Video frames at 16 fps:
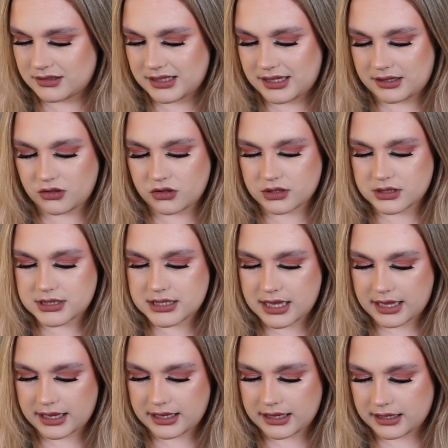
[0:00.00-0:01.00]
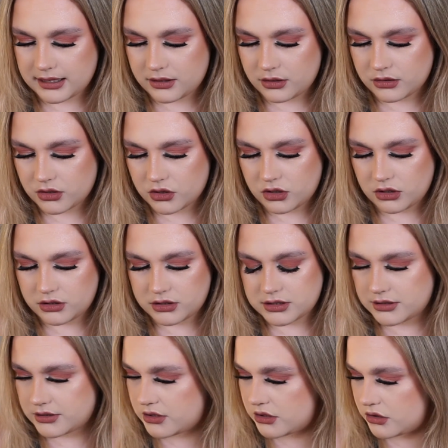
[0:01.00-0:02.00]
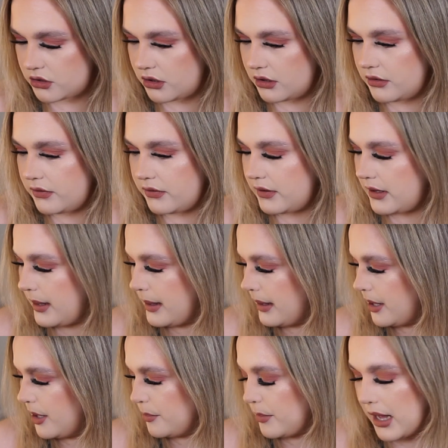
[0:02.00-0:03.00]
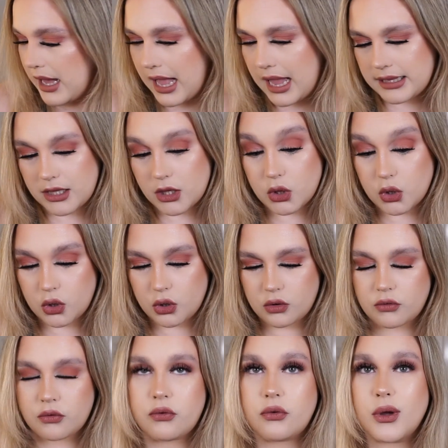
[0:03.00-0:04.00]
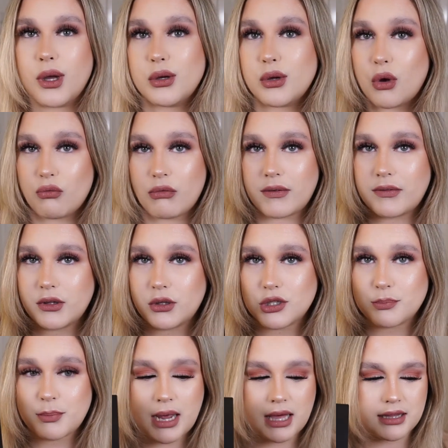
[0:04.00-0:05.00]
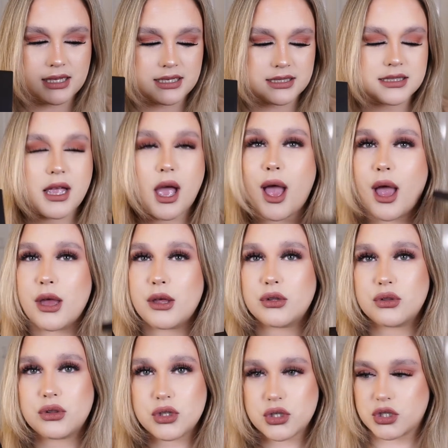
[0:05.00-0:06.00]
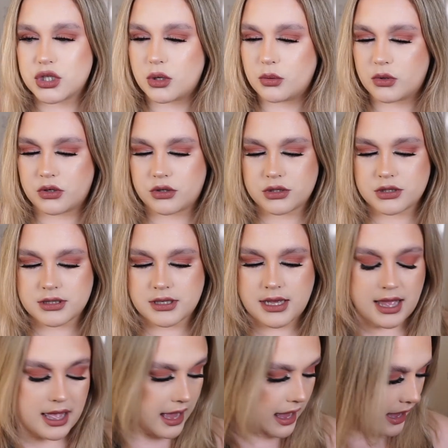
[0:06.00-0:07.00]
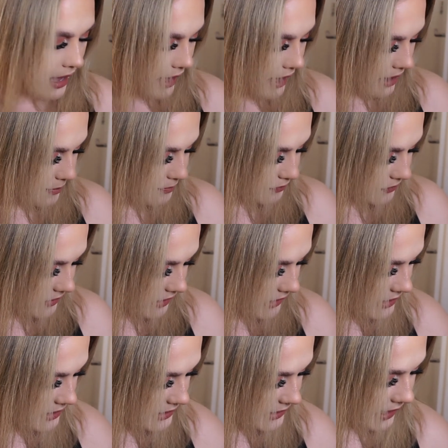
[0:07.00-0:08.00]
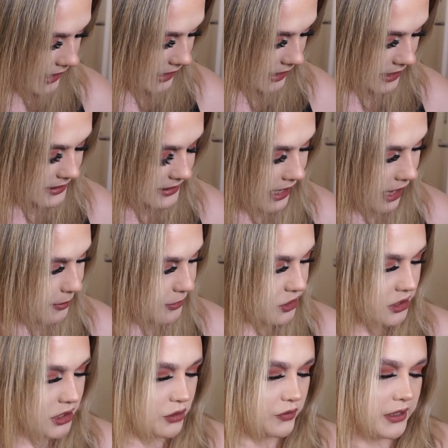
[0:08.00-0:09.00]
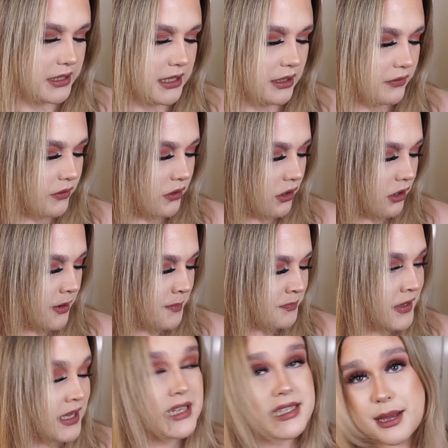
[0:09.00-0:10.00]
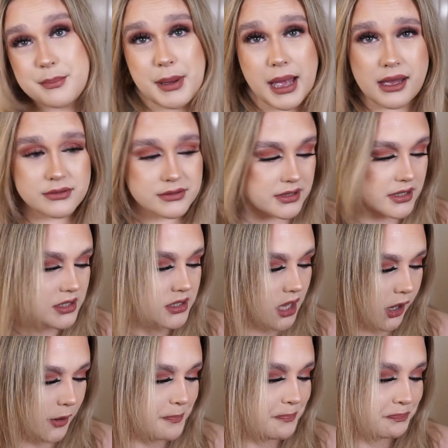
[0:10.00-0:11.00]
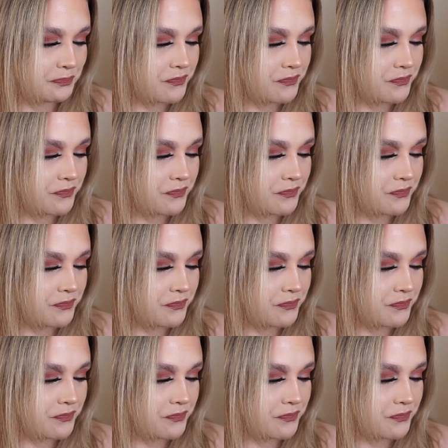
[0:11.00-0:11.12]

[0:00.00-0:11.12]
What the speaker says: it looks like, colours and stuff. I love Revolution palettes. They're so good. This is, how much did this retail for? £10. So